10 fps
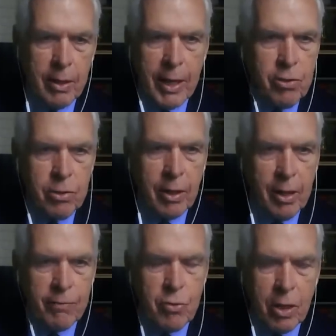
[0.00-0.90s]
That's the
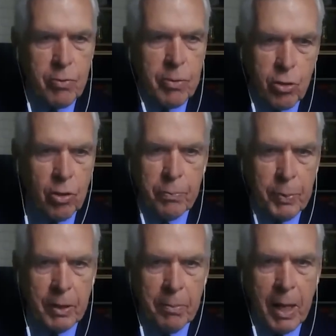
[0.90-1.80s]
kind of judgments that aren't
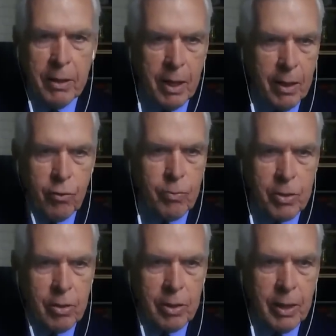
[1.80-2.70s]
being made now. It's the
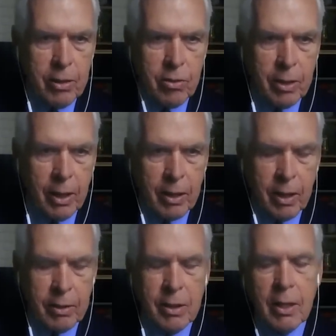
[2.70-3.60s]
reason it takes a decade.